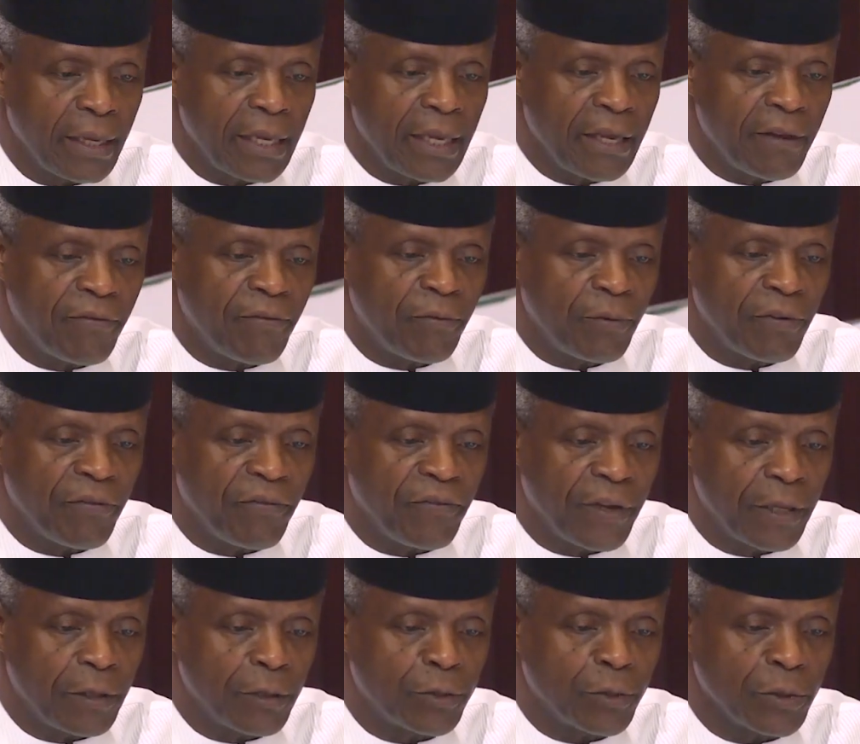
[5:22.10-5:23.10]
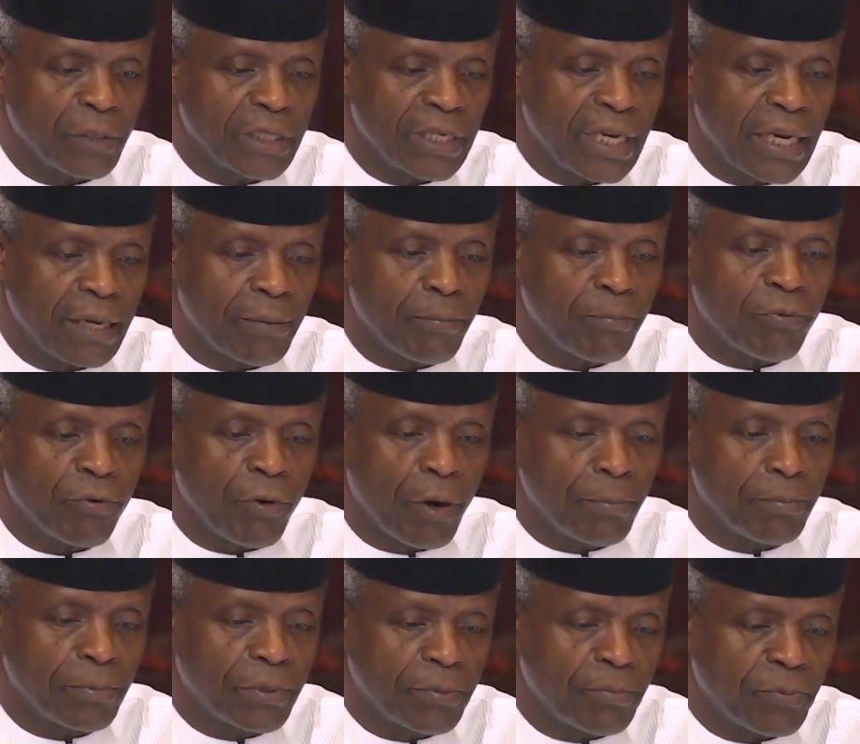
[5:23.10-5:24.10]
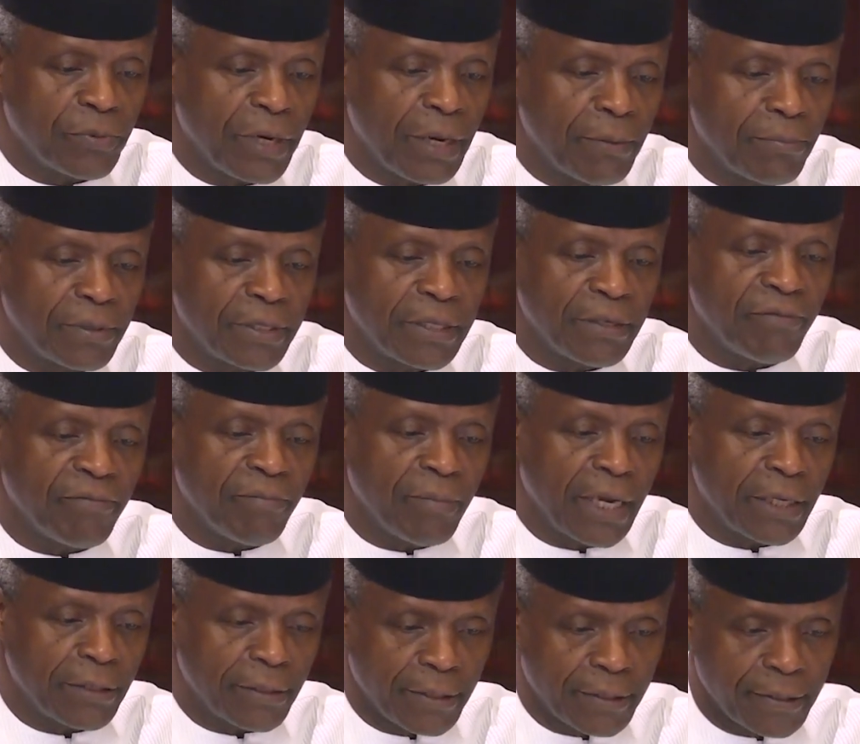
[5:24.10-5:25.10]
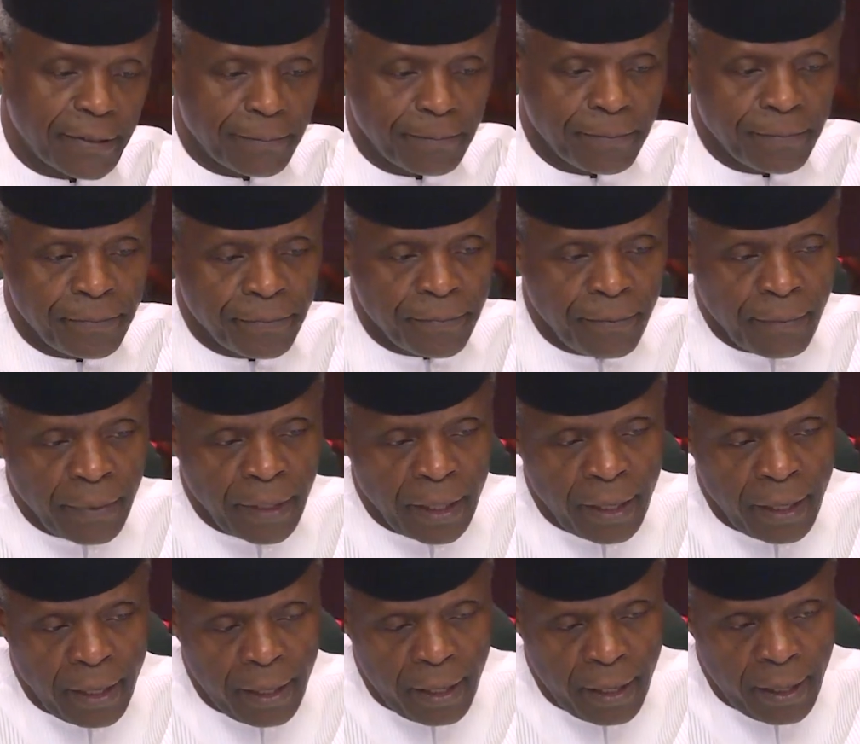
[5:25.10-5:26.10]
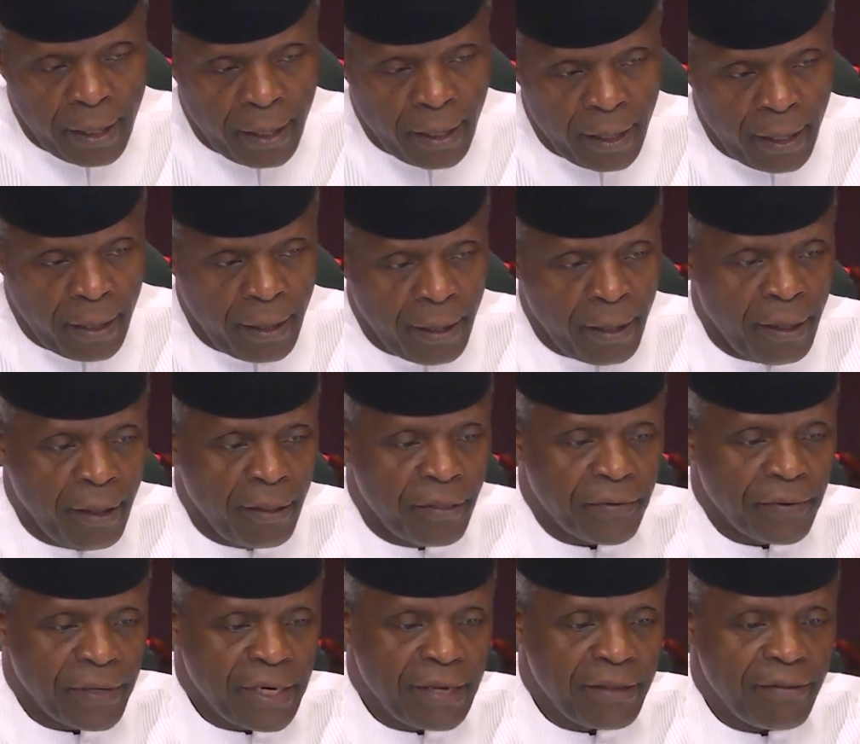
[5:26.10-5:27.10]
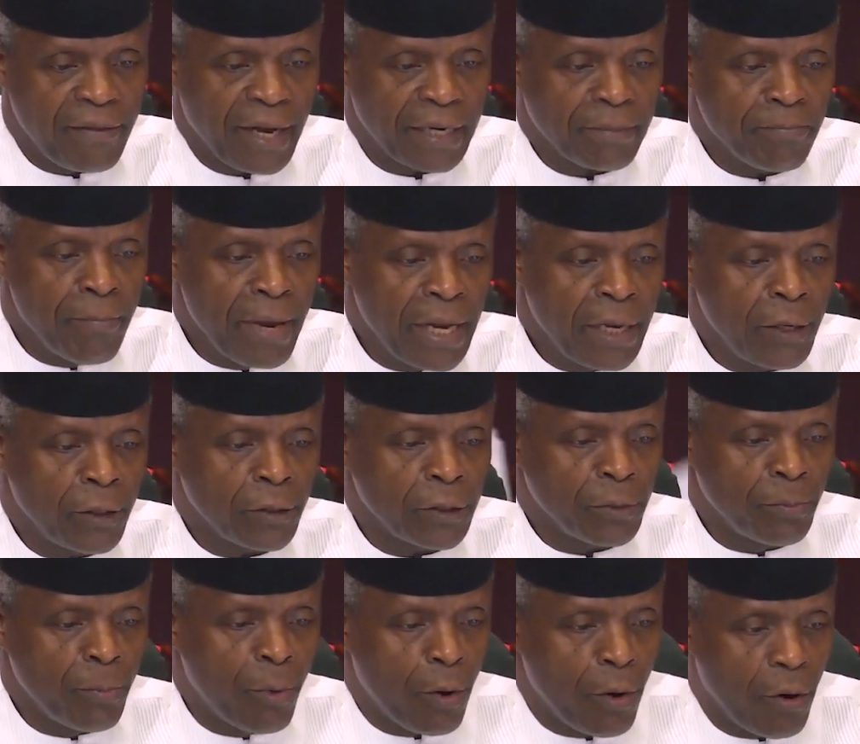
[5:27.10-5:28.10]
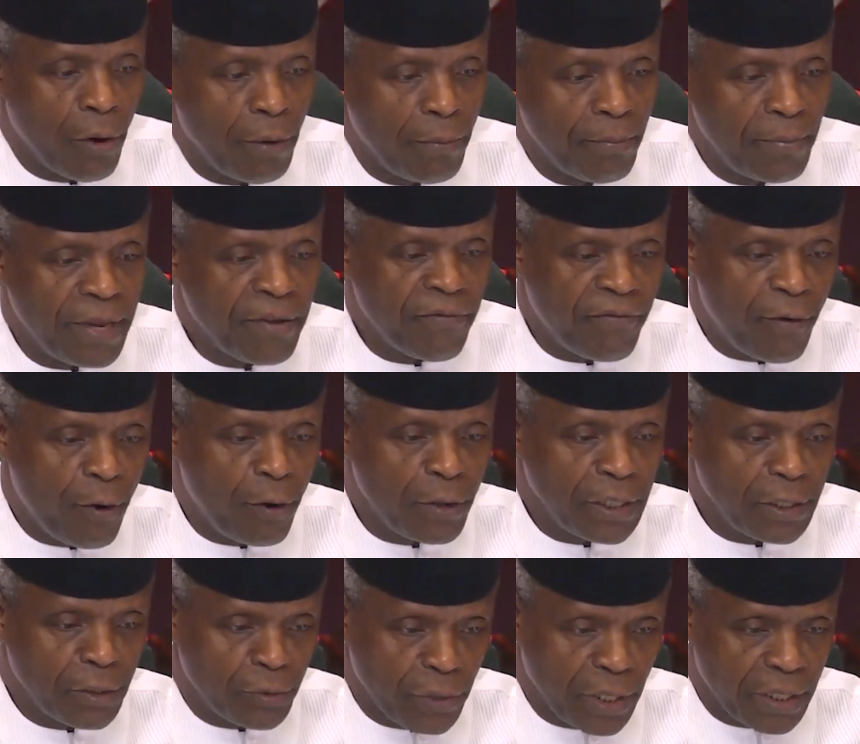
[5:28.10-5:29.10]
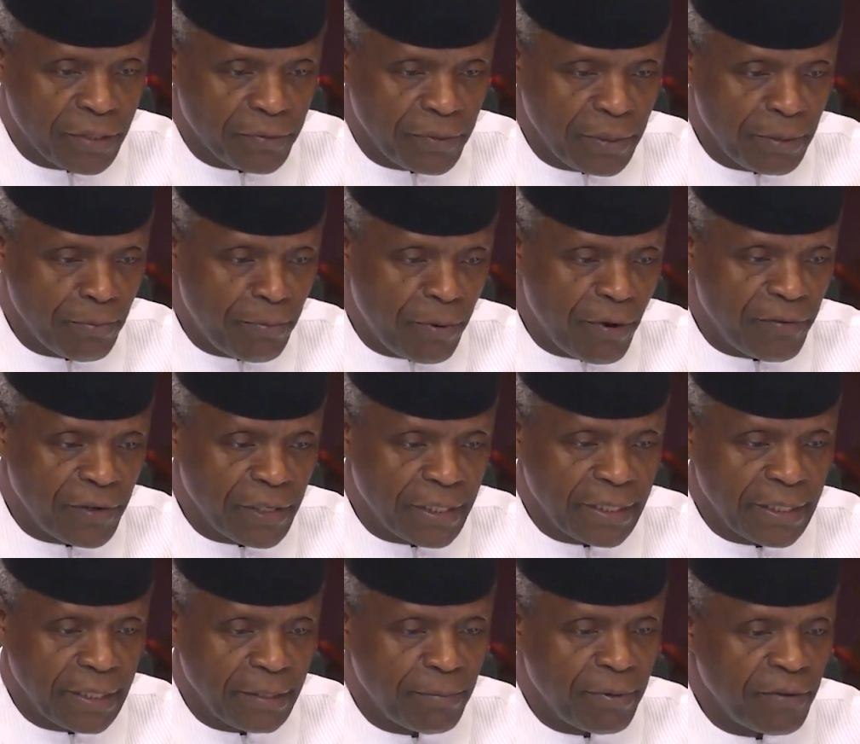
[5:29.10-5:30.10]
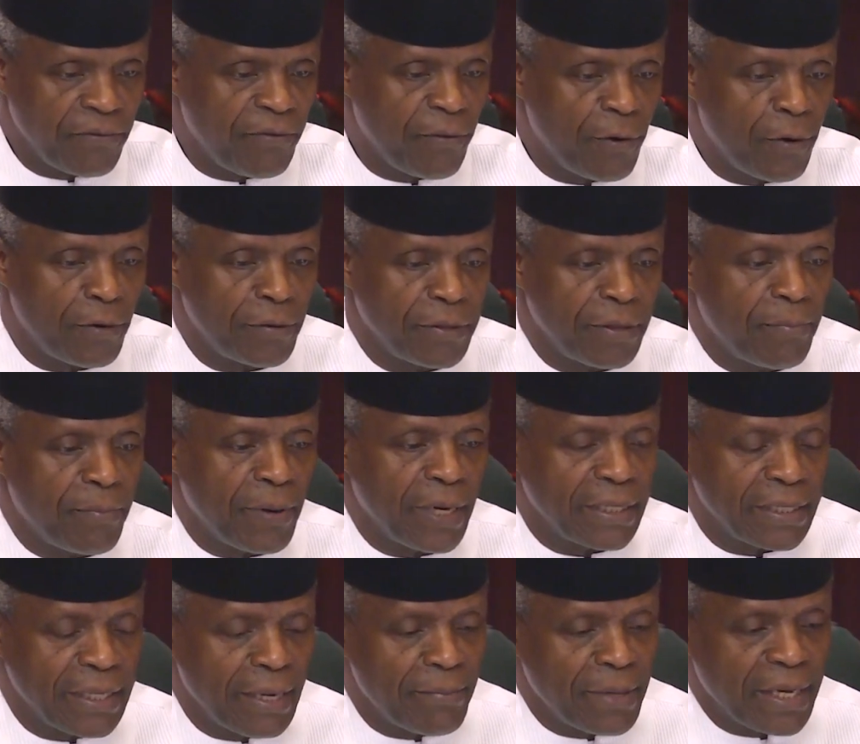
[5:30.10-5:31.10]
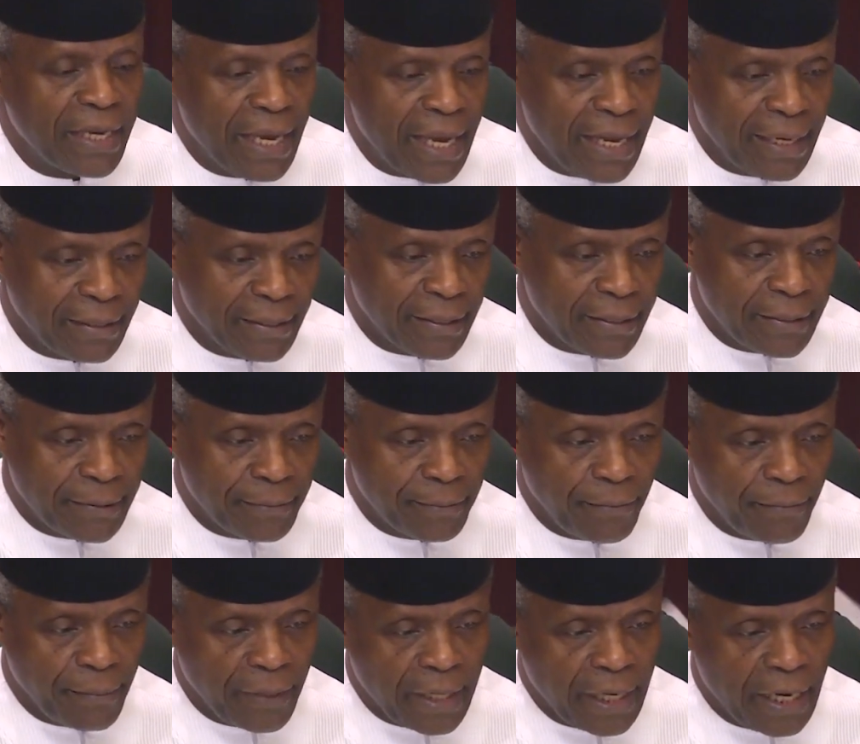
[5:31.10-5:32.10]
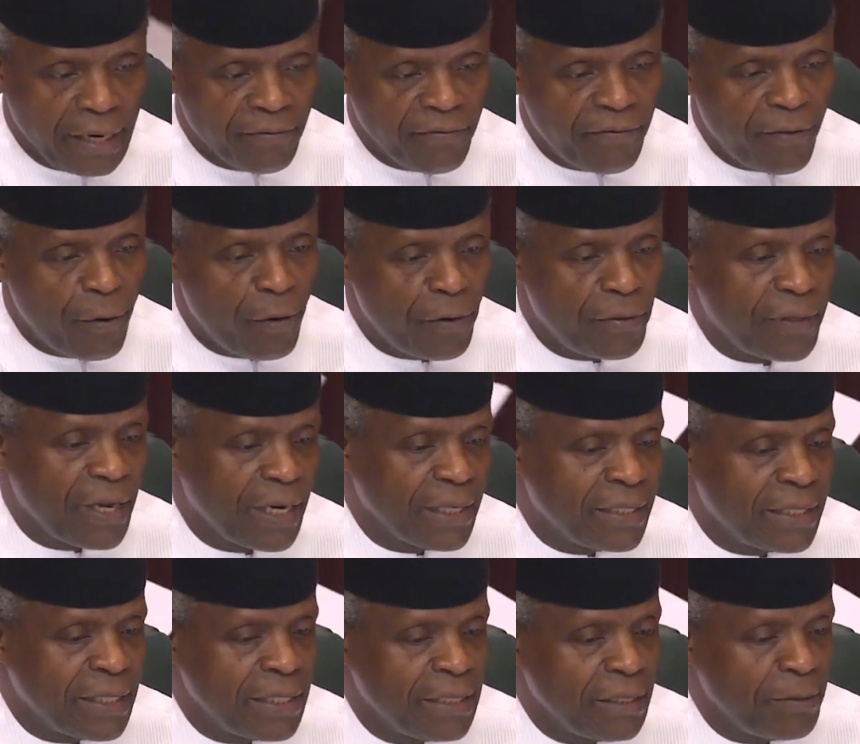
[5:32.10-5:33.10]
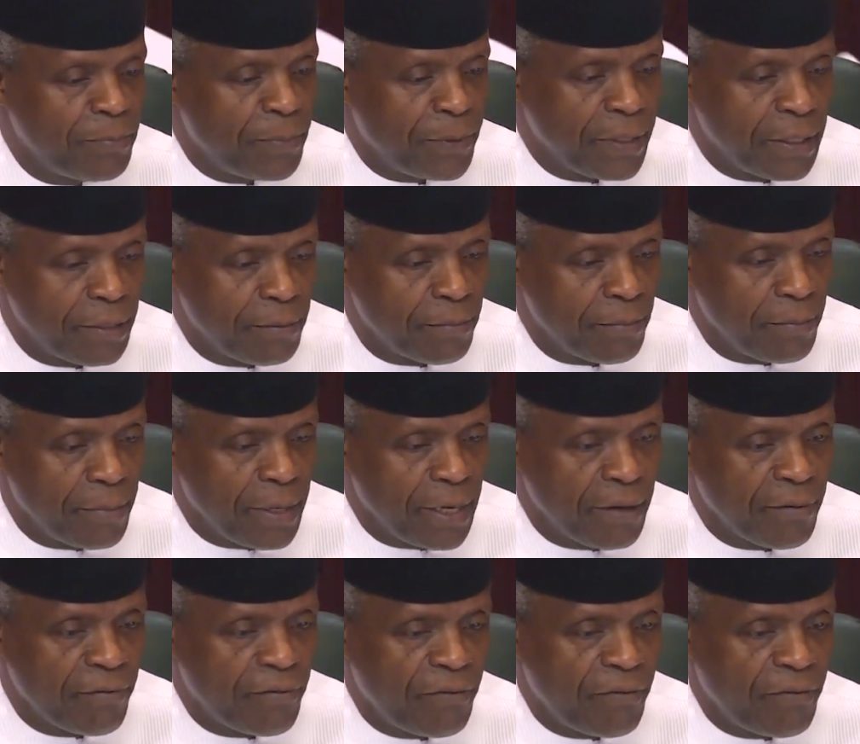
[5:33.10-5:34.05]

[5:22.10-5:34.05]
if we fail to take prompt preemptive measures. Three, that millions more may fall into extreme poverty before the pandemic ends. And four, that GDP may